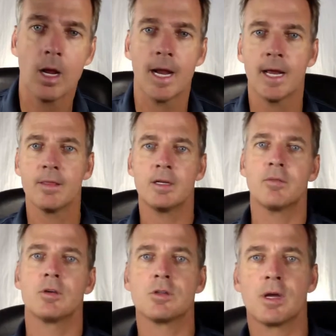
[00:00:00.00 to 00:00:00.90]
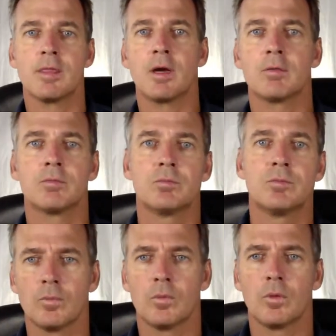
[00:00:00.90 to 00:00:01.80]
And the difference right there.
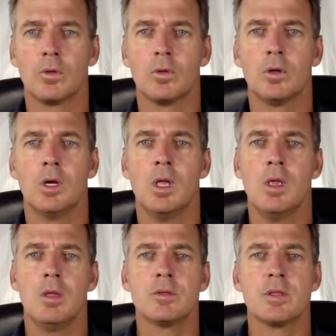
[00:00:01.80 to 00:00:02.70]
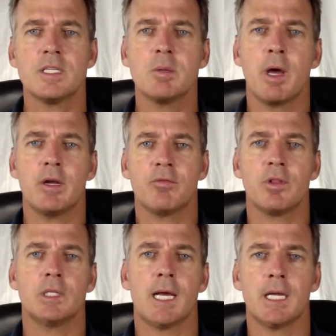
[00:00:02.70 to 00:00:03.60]
So that's about it for
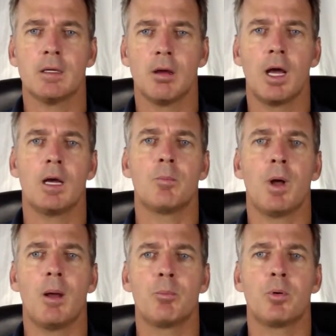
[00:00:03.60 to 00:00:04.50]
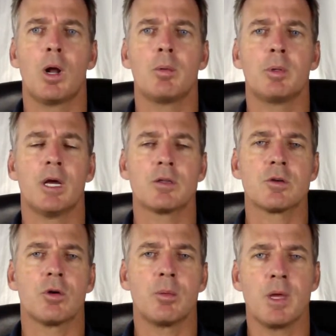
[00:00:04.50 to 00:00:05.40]
the lighting. I'm probably also
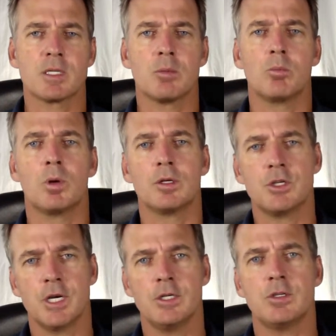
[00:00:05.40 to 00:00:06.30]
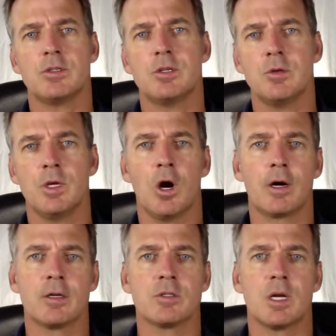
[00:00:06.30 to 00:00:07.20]
going to make some changes to the
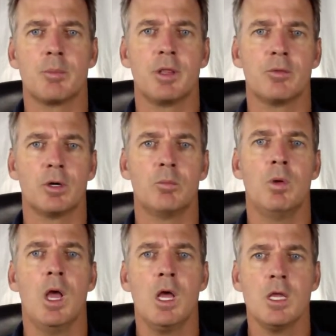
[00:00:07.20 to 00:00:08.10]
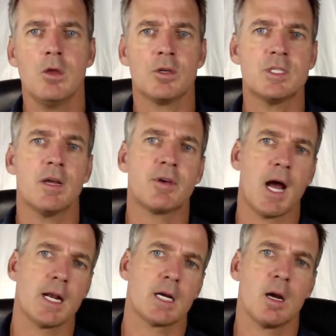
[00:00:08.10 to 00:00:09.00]
audio setup in the room. You can see I've
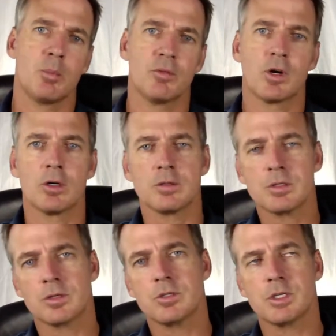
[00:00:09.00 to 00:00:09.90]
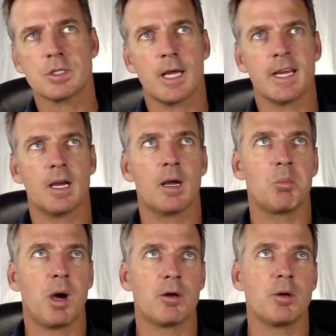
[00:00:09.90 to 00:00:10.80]
got a couple of curtains. Those are just like
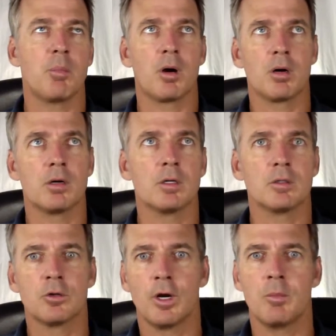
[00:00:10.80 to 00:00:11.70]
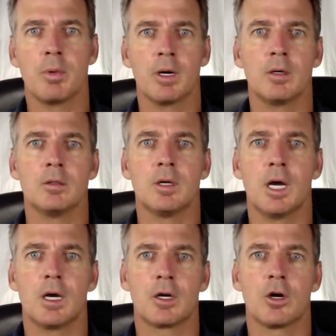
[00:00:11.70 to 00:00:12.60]
Pottery Barn or Crate and Barrel
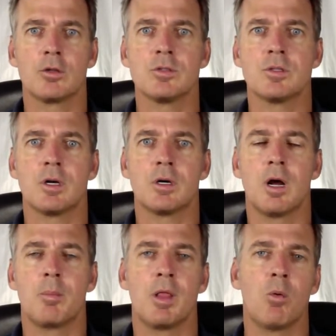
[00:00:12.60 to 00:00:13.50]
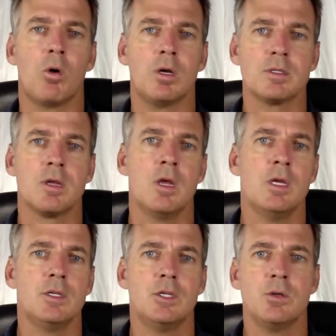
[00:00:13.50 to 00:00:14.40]
curtains that are up on the walls
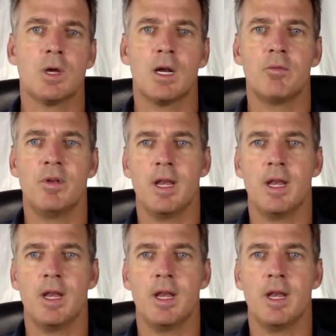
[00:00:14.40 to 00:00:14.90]
to kind of